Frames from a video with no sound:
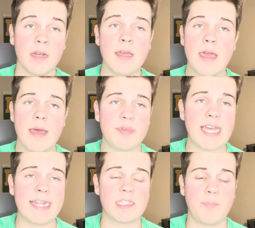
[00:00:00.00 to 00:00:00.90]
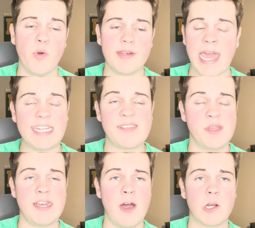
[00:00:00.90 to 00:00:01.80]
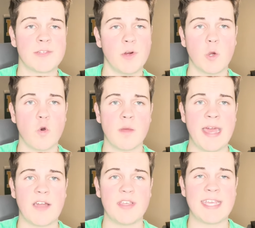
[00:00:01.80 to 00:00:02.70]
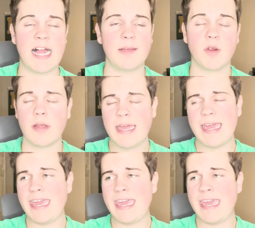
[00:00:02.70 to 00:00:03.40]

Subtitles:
But besides the point, $19 million for a cornerback of his caliber